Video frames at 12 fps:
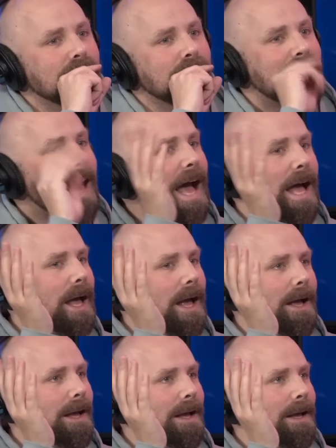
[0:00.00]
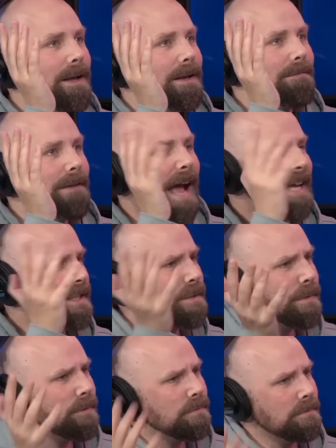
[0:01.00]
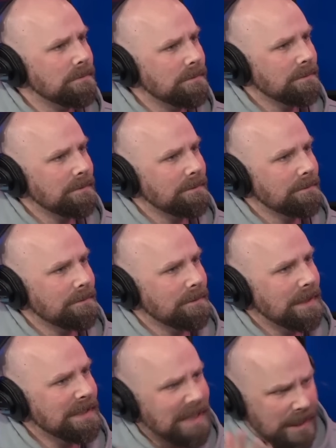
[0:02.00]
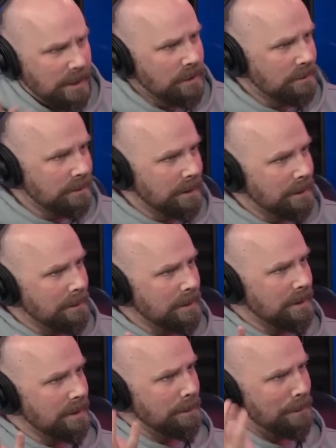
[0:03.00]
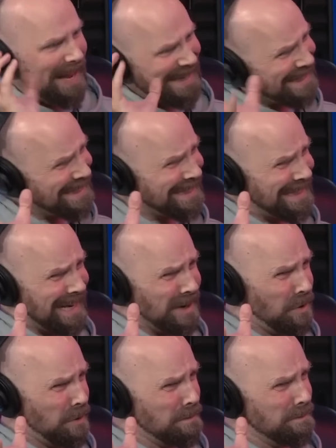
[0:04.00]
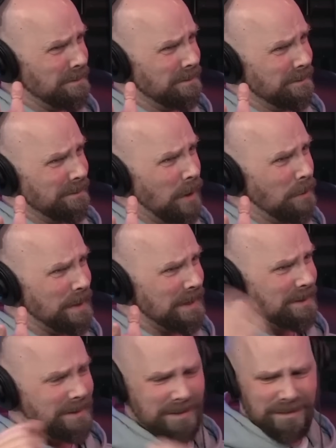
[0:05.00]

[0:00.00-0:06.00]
that has to be is that the the, the best single moment?